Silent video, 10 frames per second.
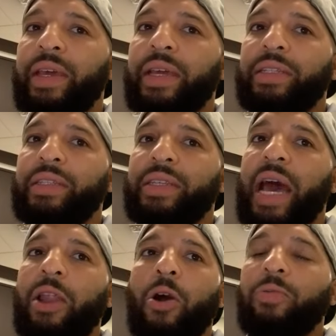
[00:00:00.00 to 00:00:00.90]
It's
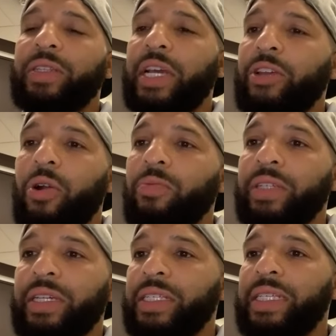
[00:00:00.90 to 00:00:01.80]
not always that you're
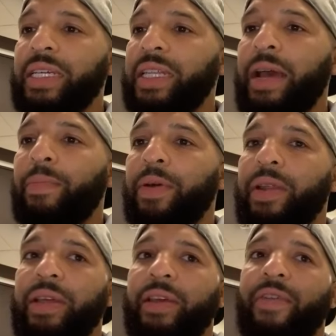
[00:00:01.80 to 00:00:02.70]
always going to see that,
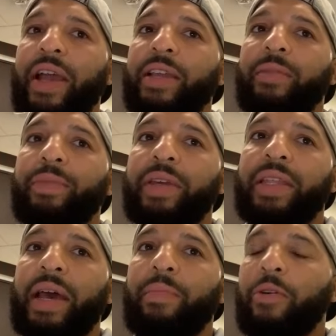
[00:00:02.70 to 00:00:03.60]
but if I can be
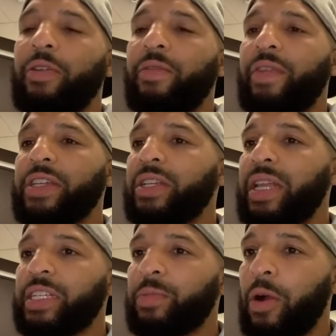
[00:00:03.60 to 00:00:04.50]
that motivation,
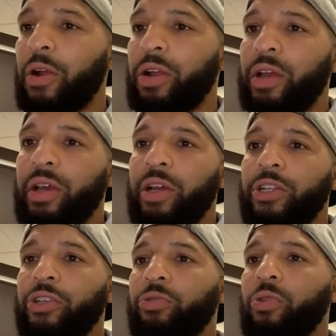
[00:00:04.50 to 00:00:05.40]
that spark
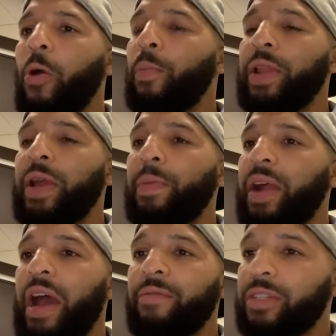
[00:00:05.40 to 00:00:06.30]
to open up a
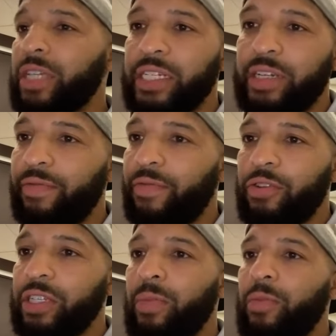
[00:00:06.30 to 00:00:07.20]
conversation
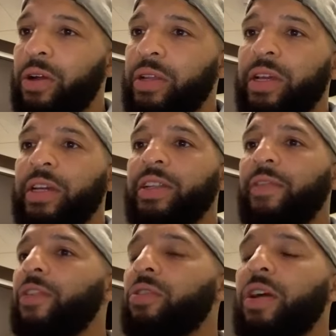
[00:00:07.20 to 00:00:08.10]
for someone to
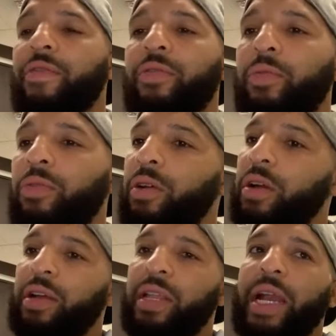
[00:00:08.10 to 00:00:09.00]
feel comfortable,
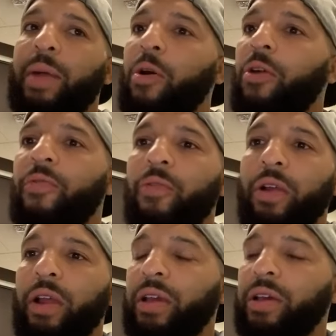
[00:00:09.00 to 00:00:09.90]
like, I'm all
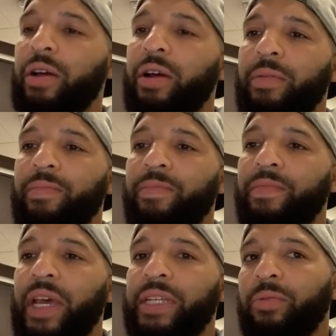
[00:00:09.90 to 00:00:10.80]
for it.
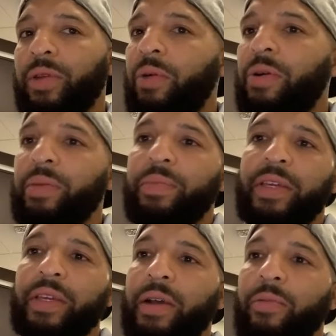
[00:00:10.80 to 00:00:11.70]
That's what I want to be.